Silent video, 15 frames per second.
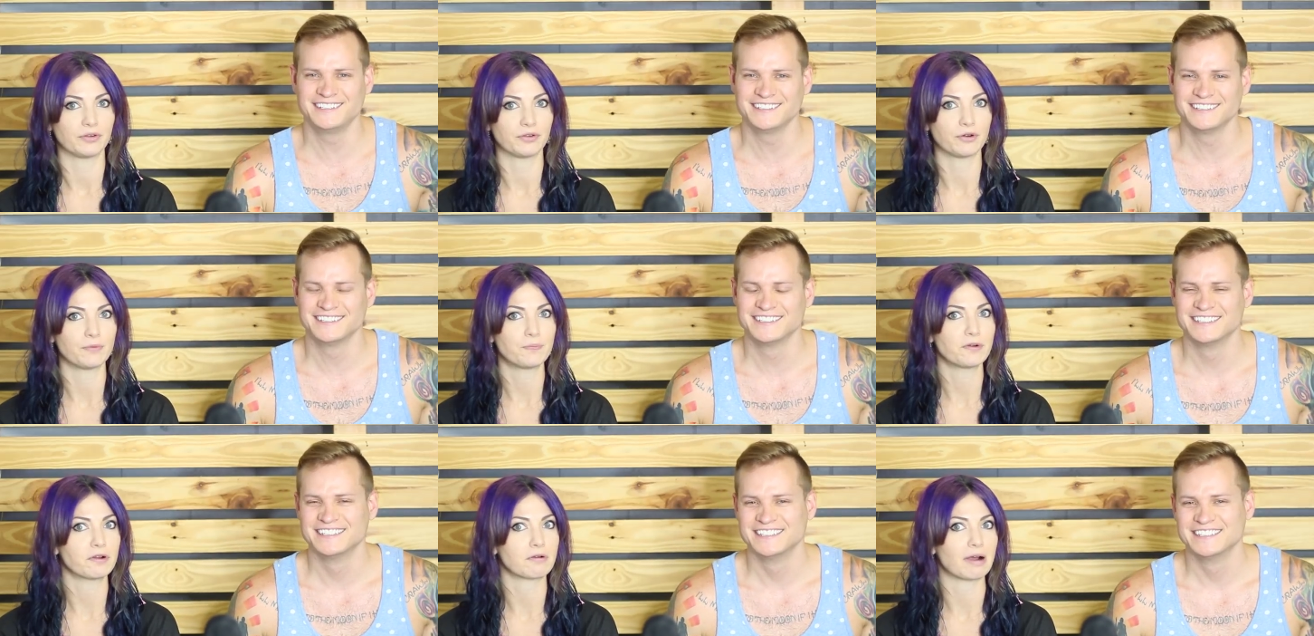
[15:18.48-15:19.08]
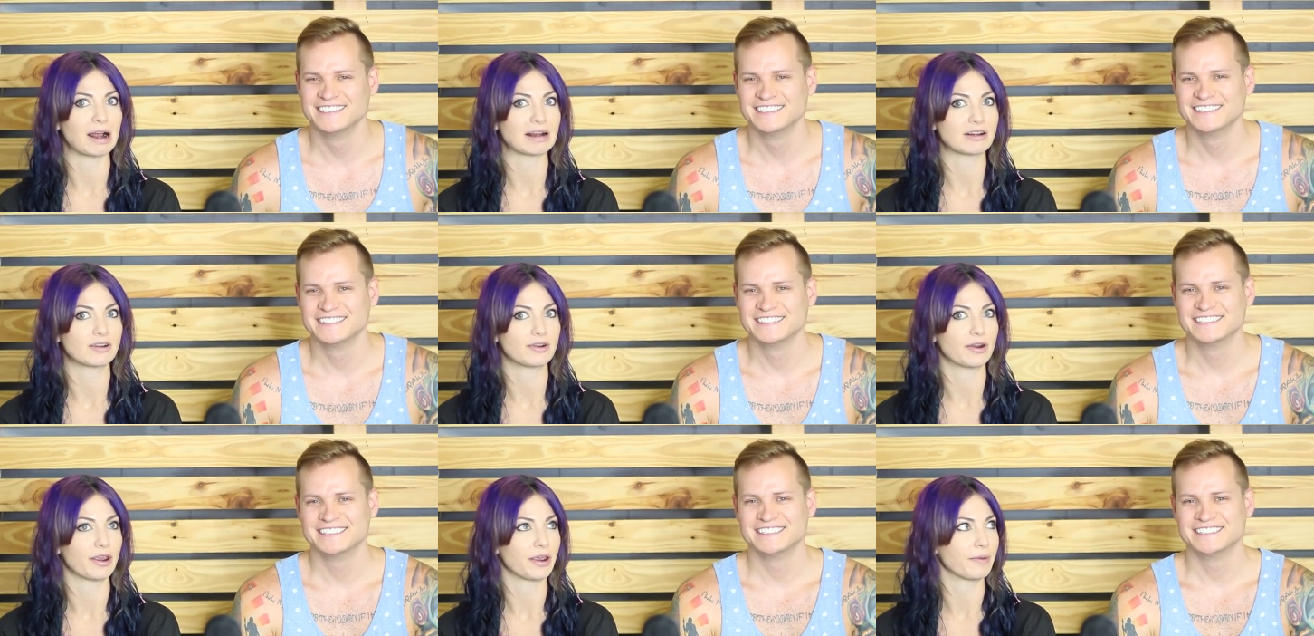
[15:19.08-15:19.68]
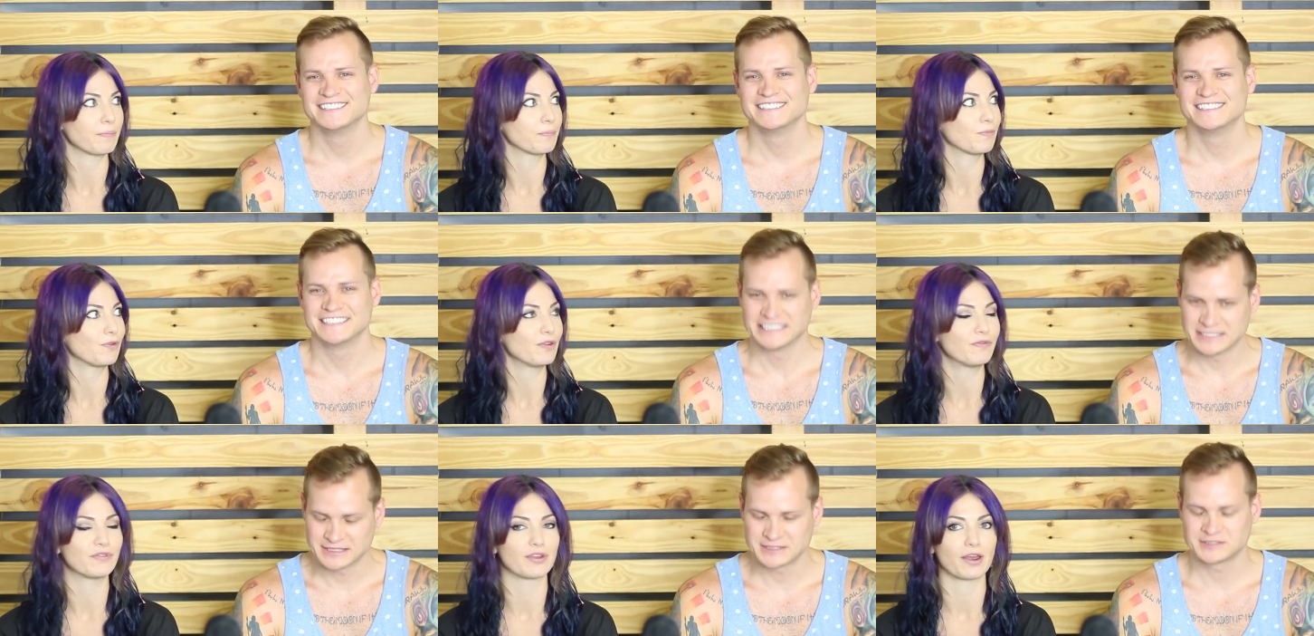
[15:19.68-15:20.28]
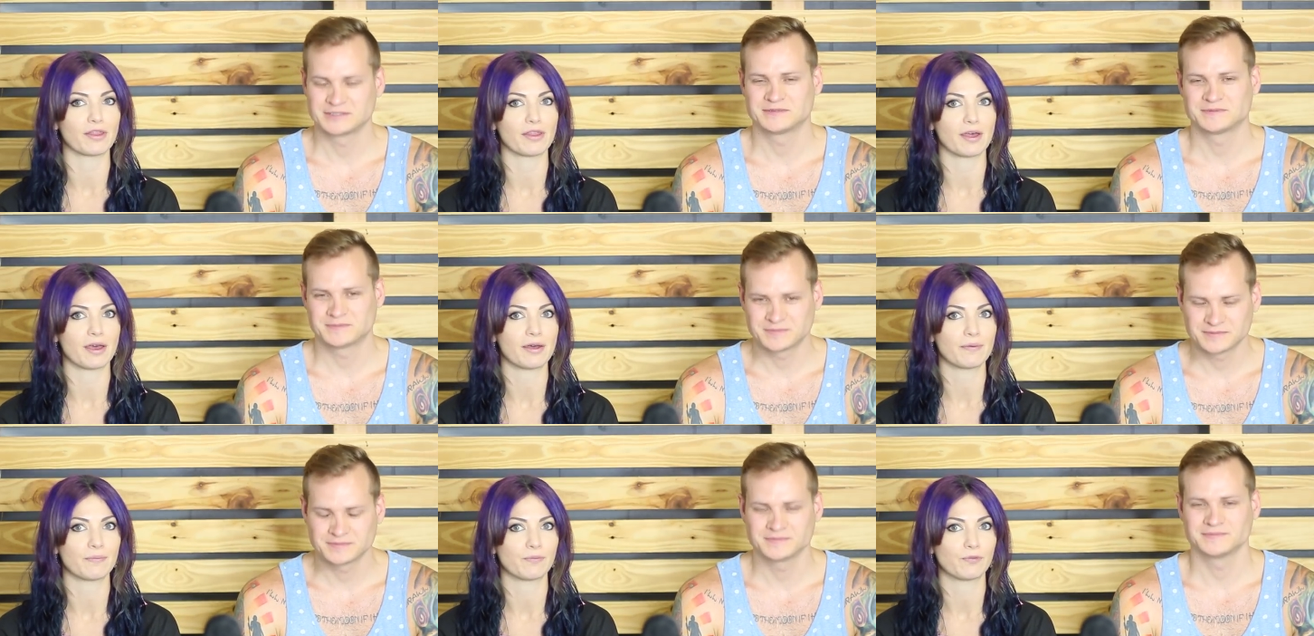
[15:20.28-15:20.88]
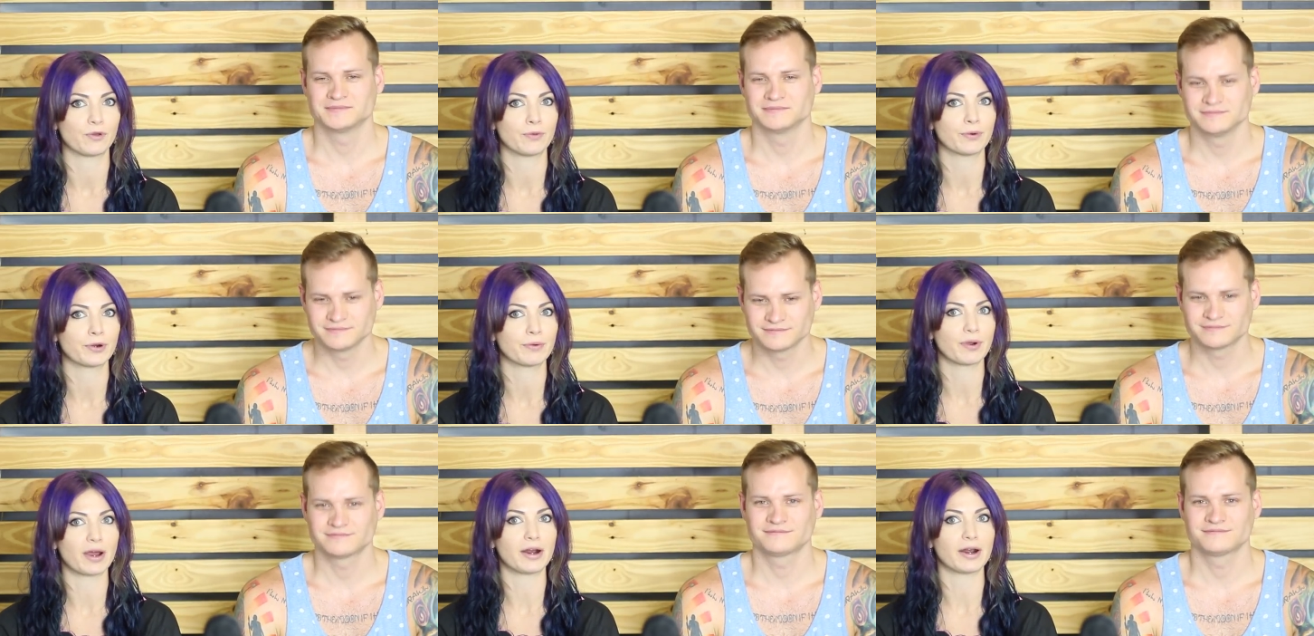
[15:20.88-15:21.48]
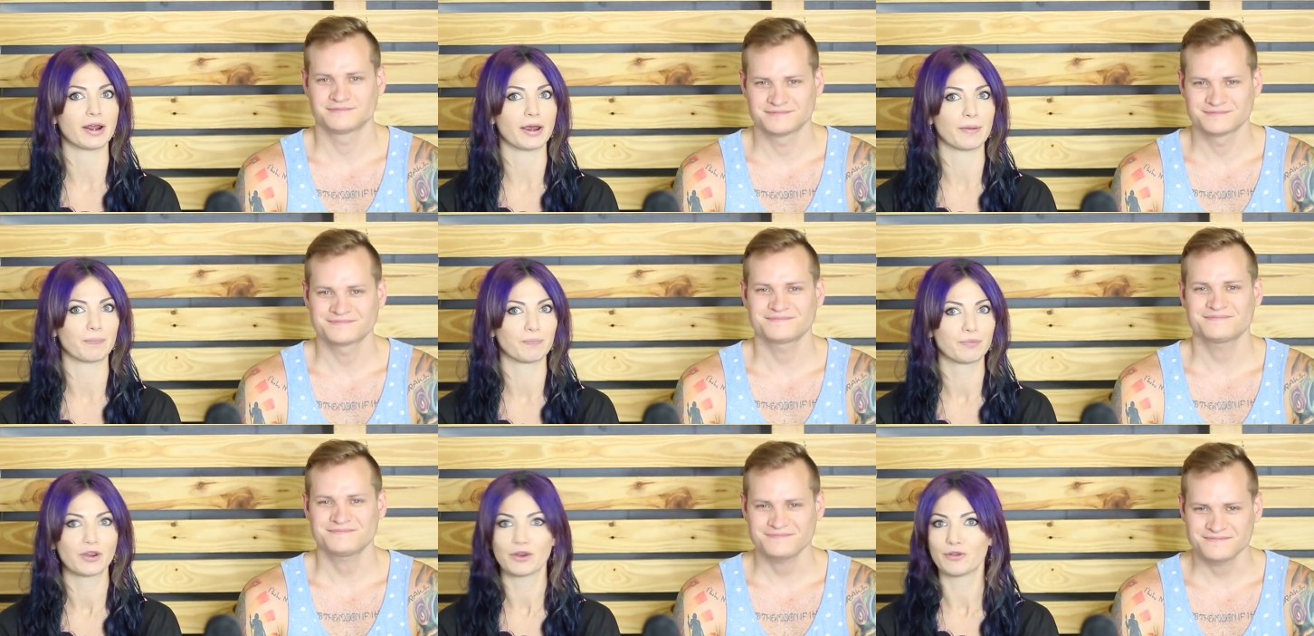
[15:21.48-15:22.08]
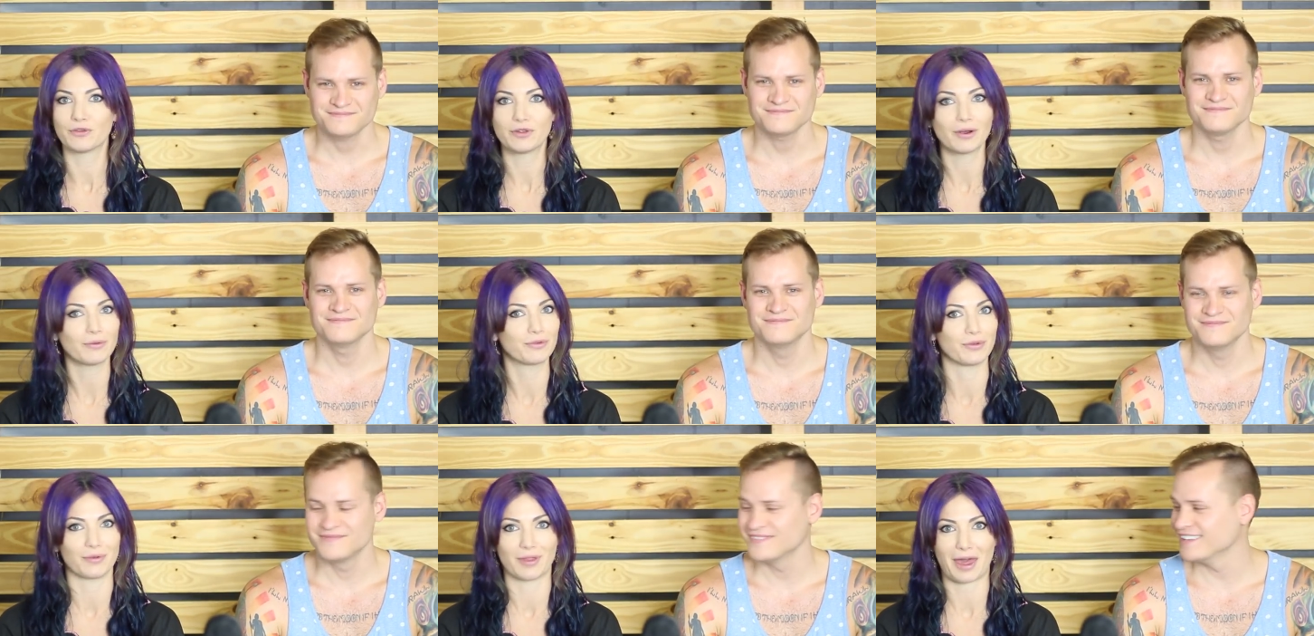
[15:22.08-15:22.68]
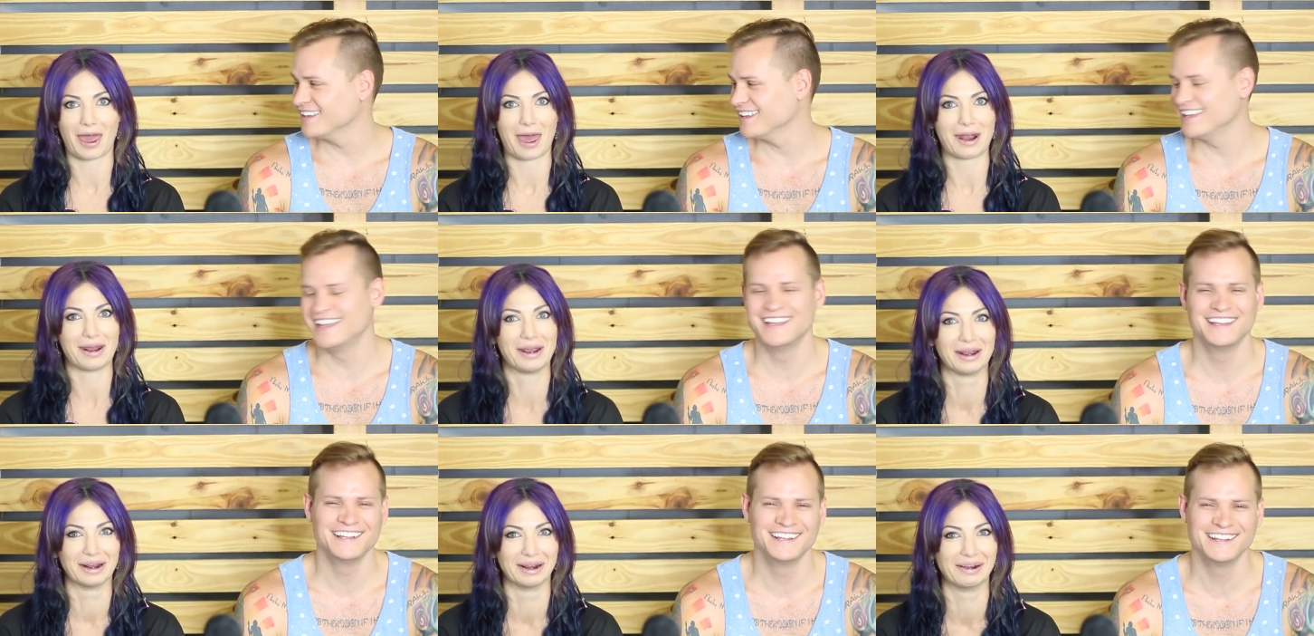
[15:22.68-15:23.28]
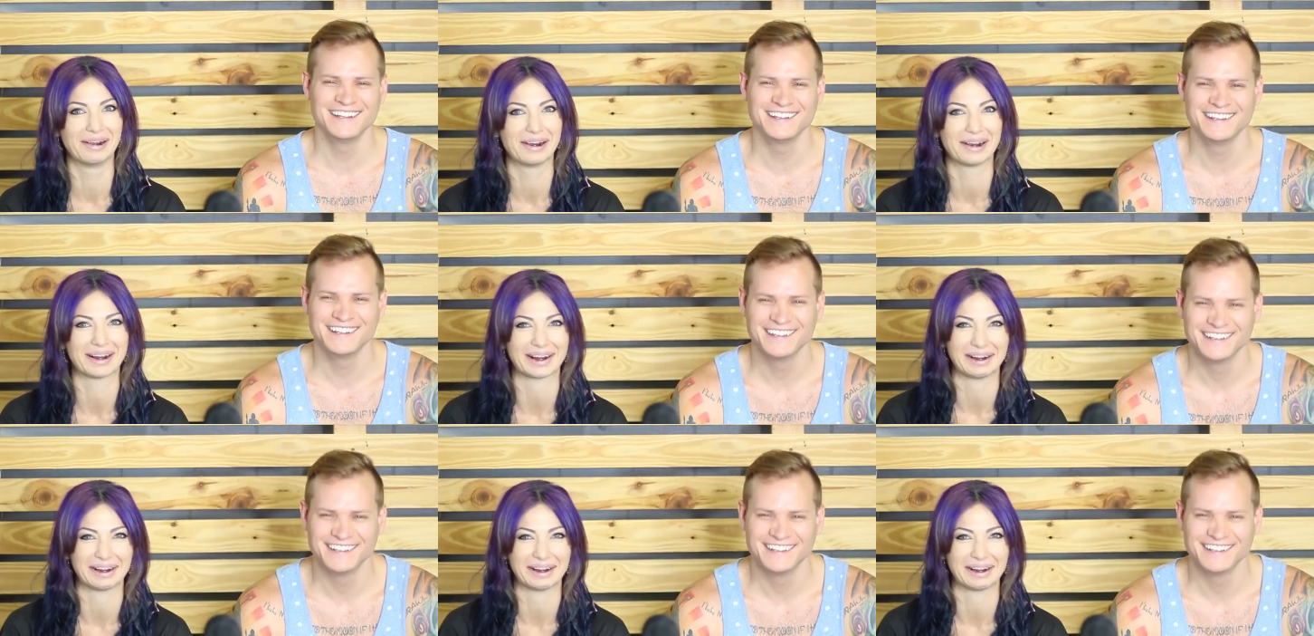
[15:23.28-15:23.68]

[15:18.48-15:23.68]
Speaker 1: yeah, don't procrastinate. We've done that, we regretted it. Don't do that.